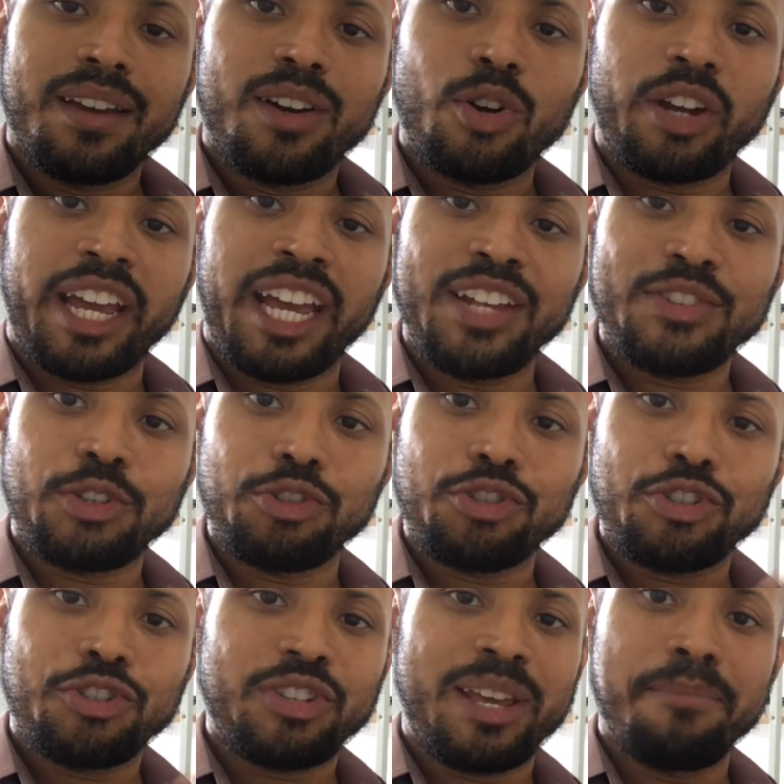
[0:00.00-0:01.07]
Okay, so
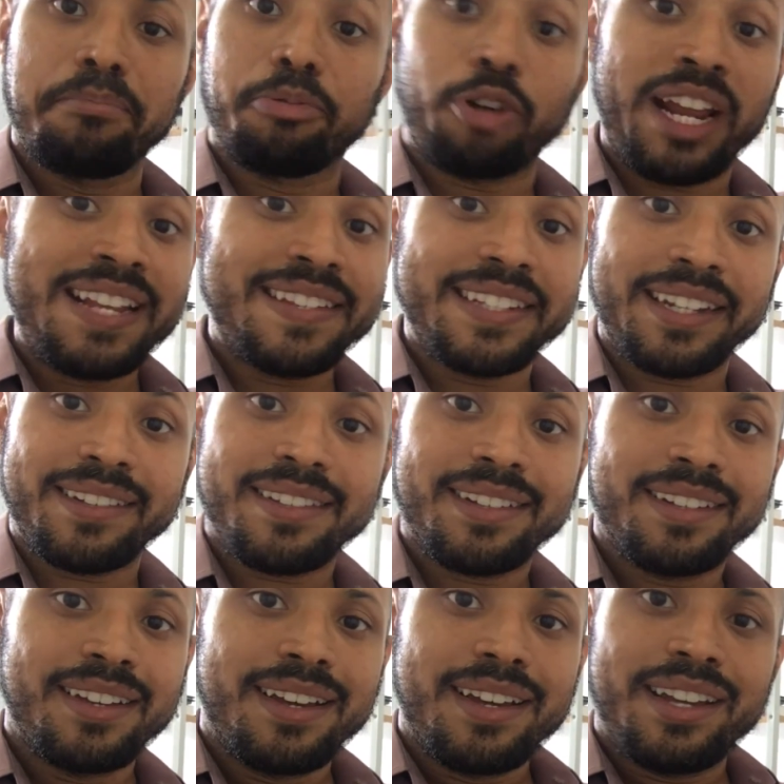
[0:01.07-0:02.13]
just embrace it.
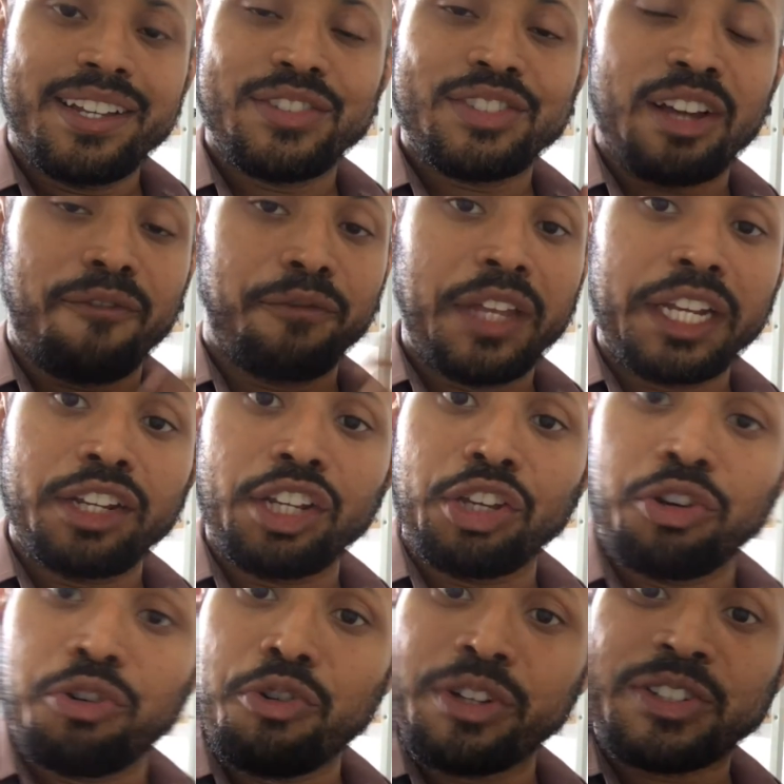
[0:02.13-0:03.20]
It's something
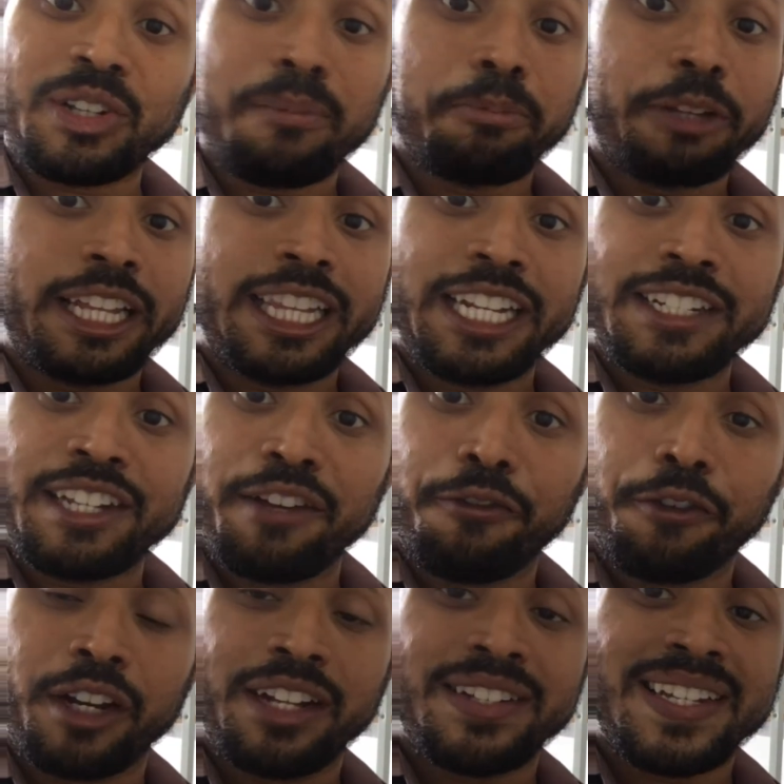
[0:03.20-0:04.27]
new. It's completely
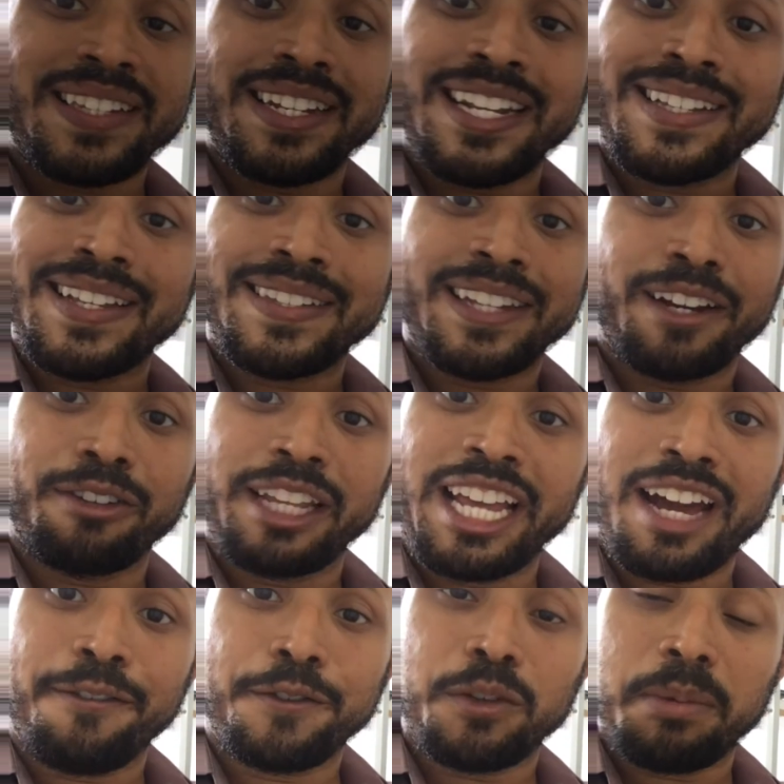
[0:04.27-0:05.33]
different. It doesn't necessarily
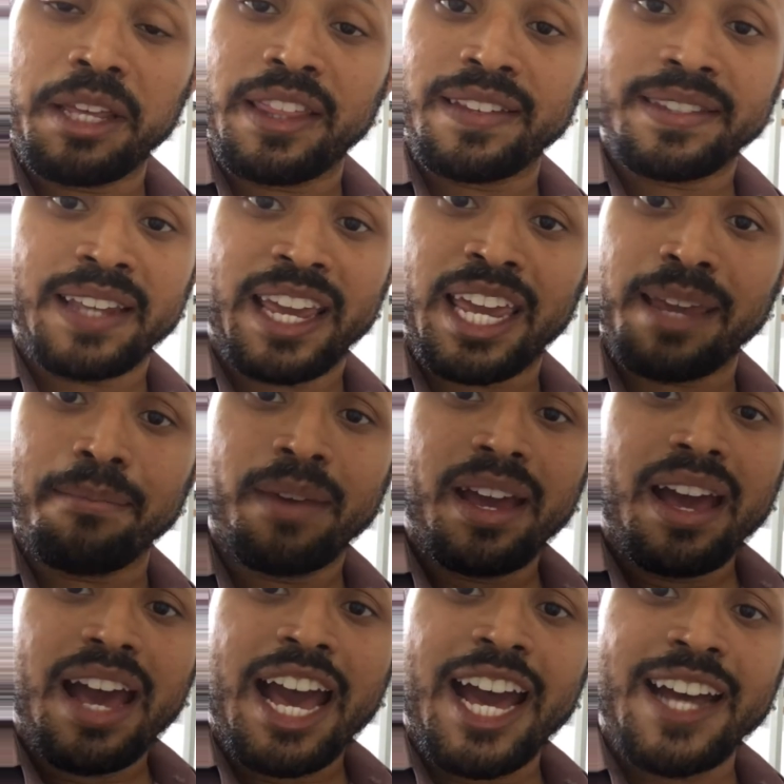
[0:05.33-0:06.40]
have to be the same
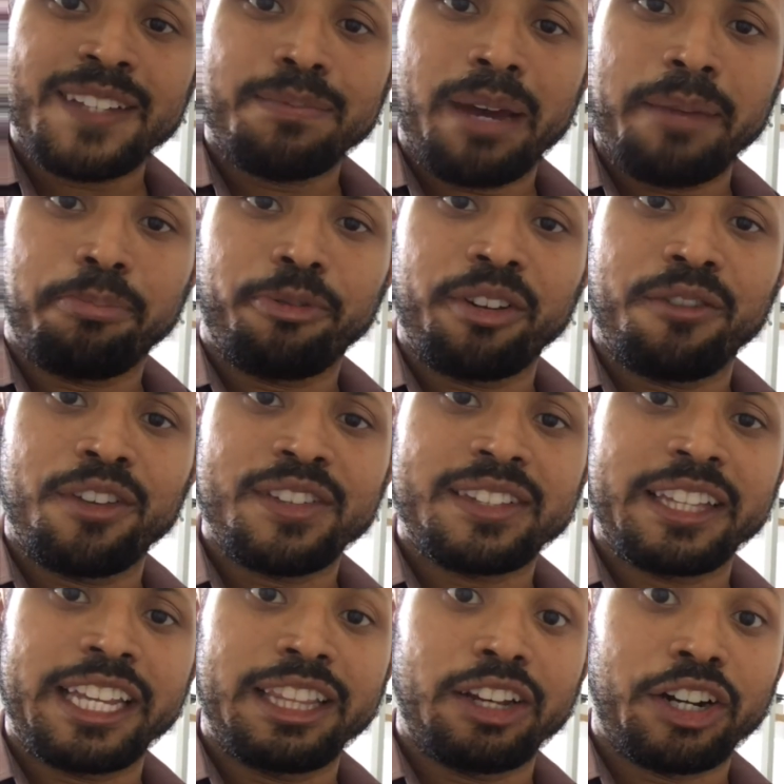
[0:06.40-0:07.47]
as my
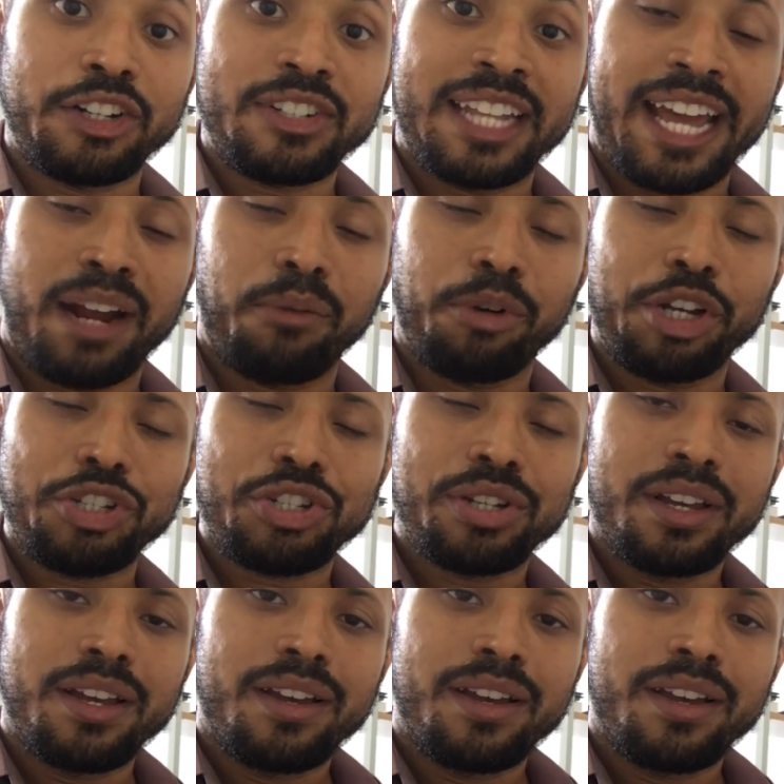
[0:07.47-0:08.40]
previously learned language.